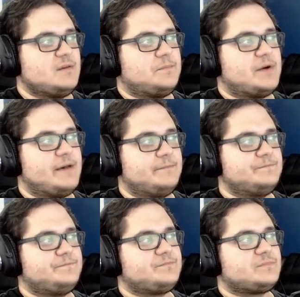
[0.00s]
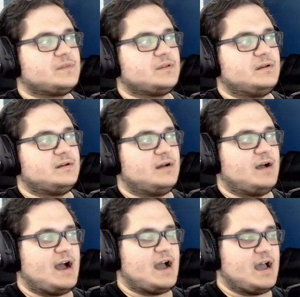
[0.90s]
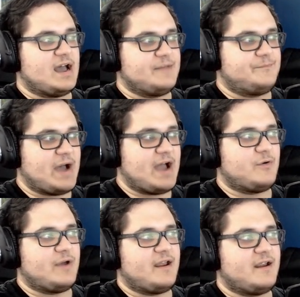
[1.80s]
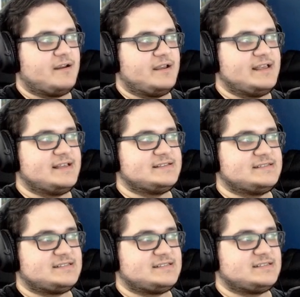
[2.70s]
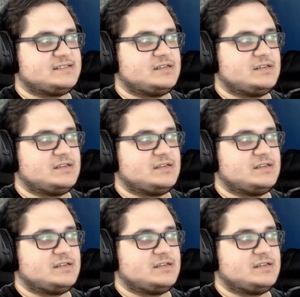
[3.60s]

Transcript: But BioWare is